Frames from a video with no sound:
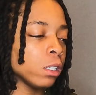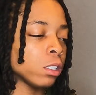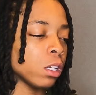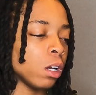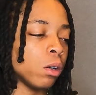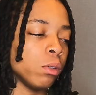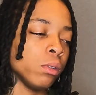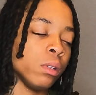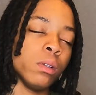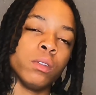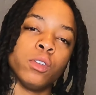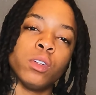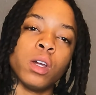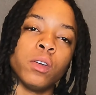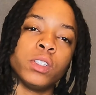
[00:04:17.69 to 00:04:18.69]
So,
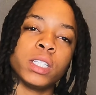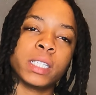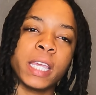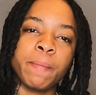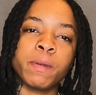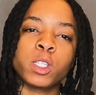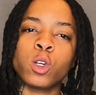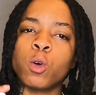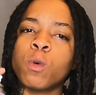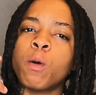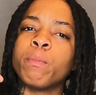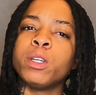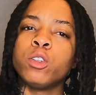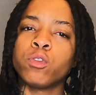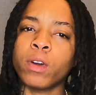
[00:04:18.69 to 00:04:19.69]
you know, just keep it so it
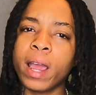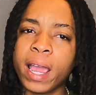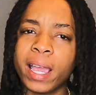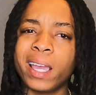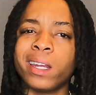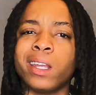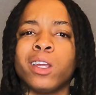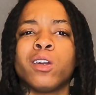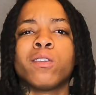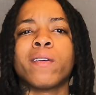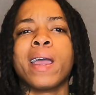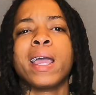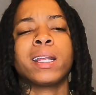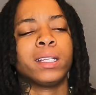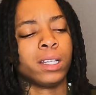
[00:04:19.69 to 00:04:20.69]
won't be dried and
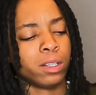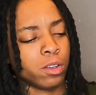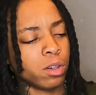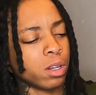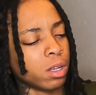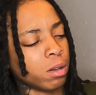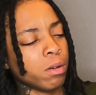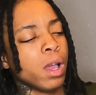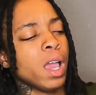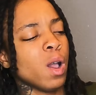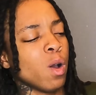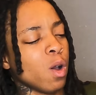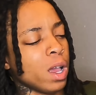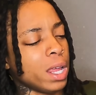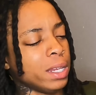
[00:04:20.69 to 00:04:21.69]
cracked and, you know,
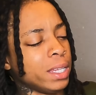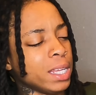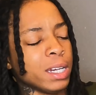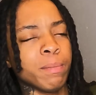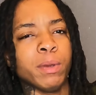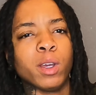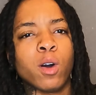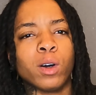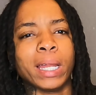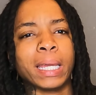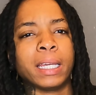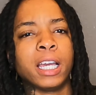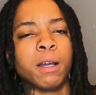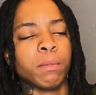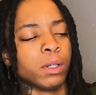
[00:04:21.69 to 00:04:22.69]
and then it be all
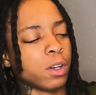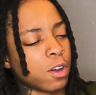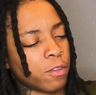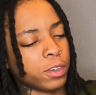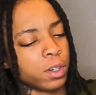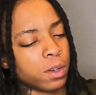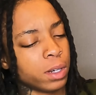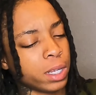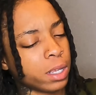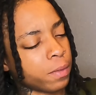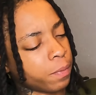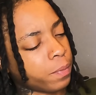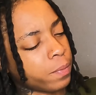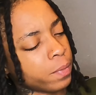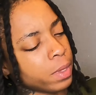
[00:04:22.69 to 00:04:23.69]
like coming off and all
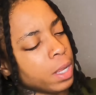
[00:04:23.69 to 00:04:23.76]
that.